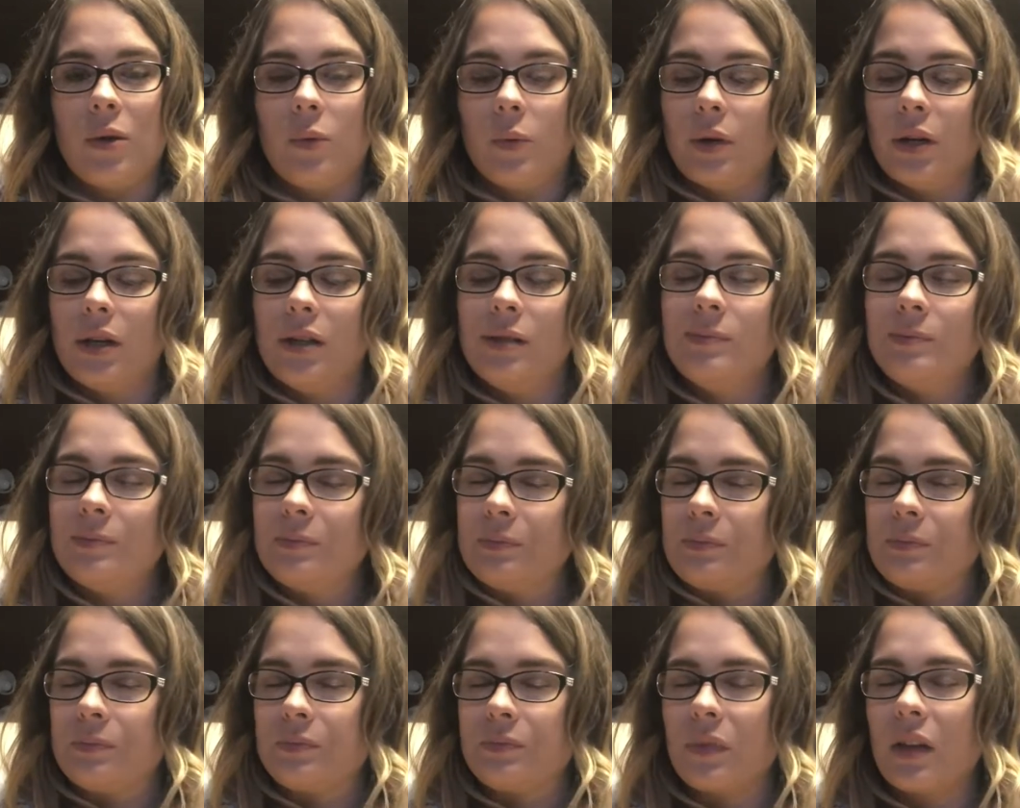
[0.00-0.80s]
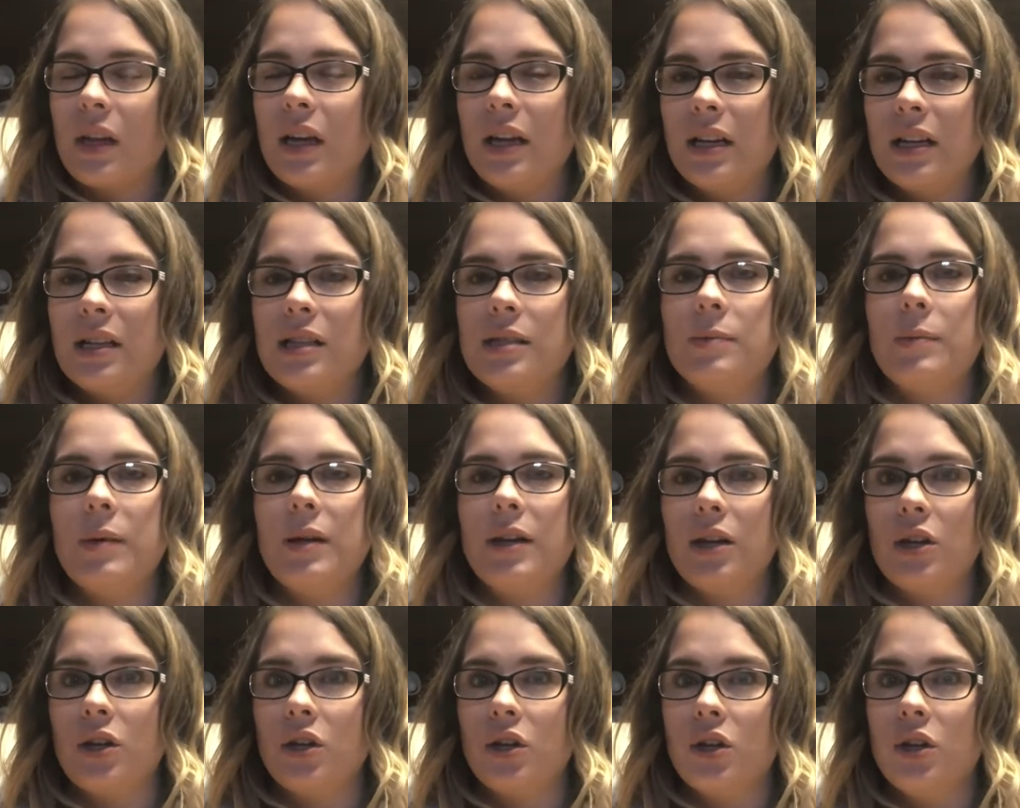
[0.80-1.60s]
were, and it's
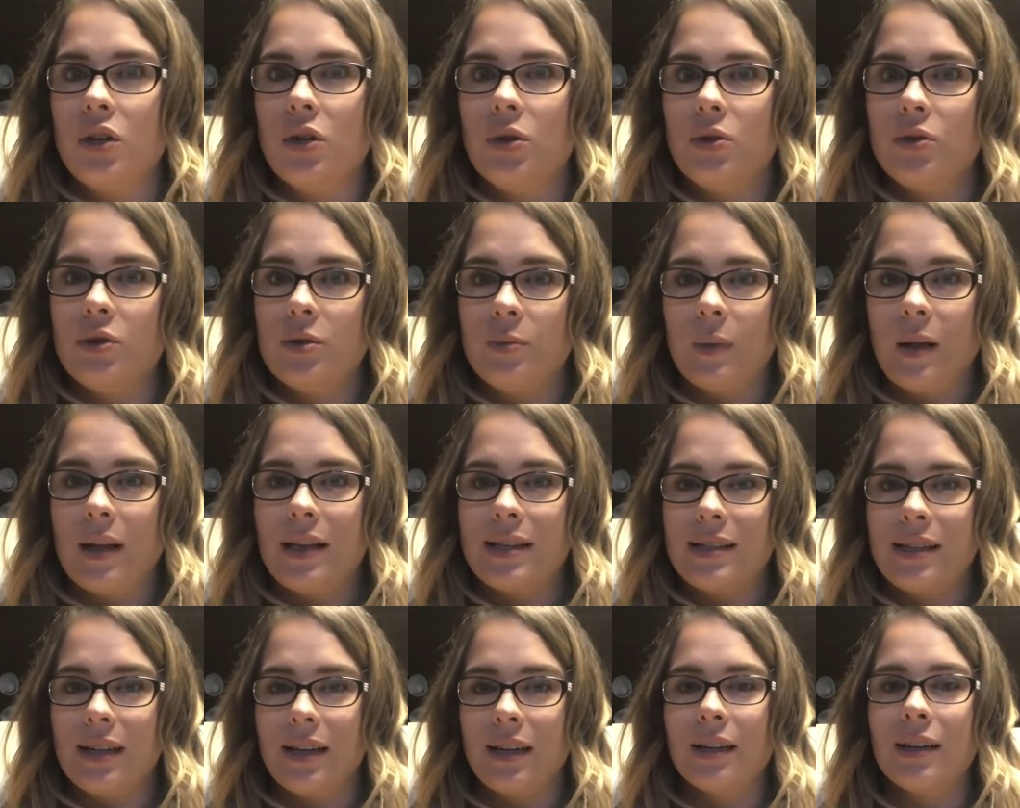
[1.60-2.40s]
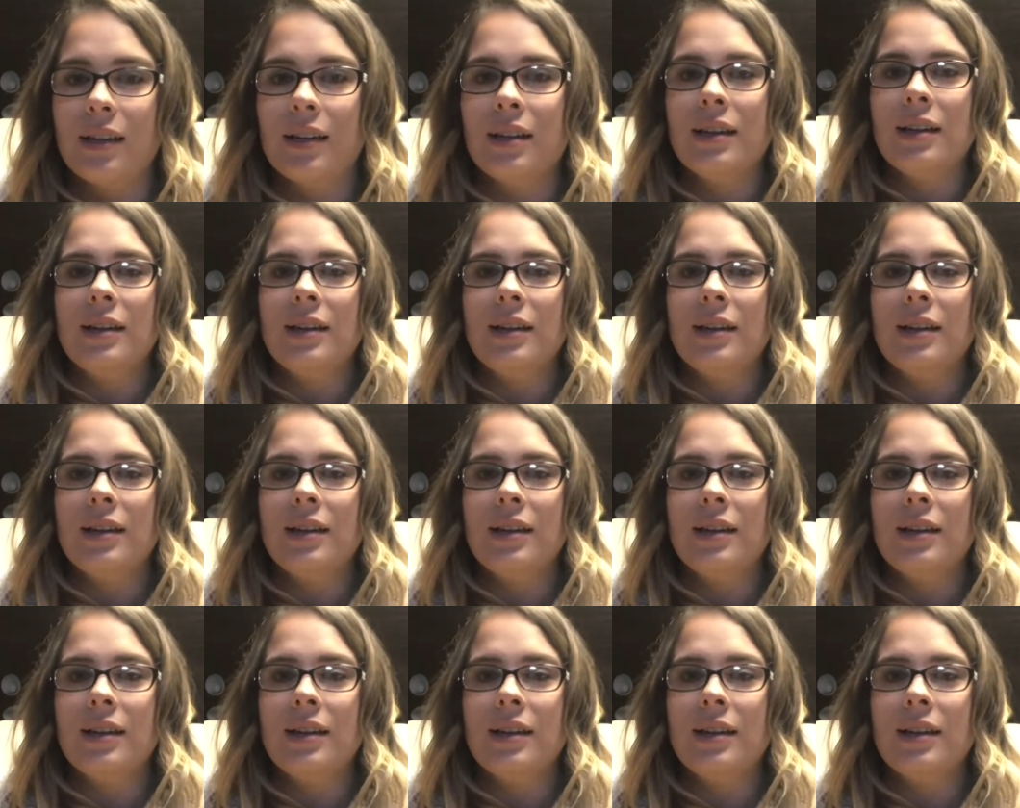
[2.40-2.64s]
been a huge blessing.